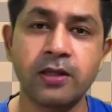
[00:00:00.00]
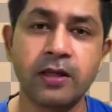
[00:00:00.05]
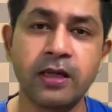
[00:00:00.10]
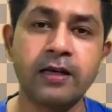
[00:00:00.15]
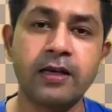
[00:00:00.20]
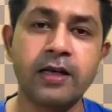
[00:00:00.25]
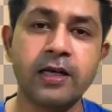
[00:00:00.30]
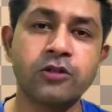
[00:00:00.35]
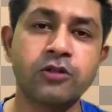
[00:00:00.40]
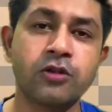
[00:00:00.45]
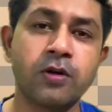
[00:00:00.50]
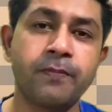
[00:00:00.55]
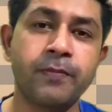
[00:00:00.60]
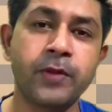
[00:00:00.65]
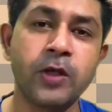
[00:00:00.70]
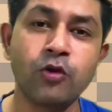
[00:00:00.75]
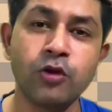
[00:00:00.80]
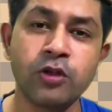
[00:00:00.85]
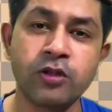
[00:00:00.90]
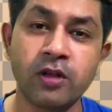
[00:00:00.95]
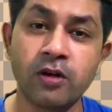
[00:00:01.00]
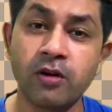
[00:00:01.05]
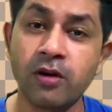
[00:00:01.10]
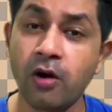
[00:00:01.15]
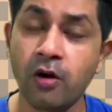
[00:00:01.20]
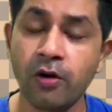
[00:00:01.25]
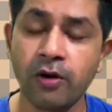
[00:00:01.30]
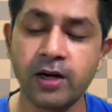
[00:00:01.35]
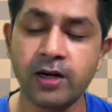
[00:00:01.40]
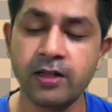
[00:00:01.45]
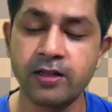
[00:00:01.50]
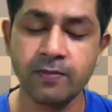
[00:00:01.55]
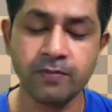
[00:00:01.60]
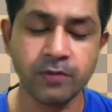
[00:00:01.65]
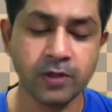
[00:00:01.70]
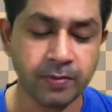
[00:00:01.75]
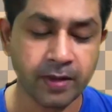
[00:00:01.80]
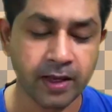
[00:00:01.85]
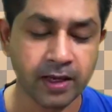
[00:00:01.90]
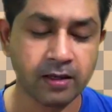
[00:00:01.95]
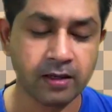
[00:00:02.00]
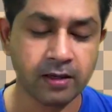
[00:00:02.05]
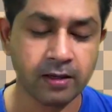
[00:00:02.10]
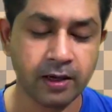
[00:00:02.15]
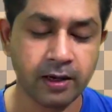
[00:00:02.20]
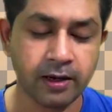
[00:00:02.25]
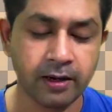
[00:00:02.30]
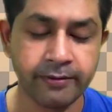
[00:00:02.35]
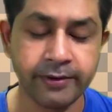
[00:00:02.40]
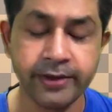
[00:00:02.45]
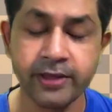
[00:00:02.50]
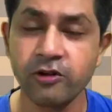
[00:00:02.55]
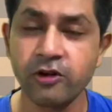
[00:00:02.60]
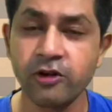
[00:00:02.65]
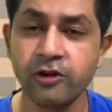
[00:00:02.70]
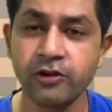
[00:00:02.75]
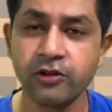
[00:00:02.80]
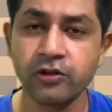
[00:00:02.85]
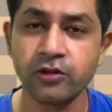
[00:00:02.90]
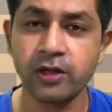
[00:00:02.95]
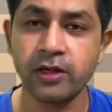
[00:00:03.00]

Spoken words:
in case of unicellular organisms, but regeneration,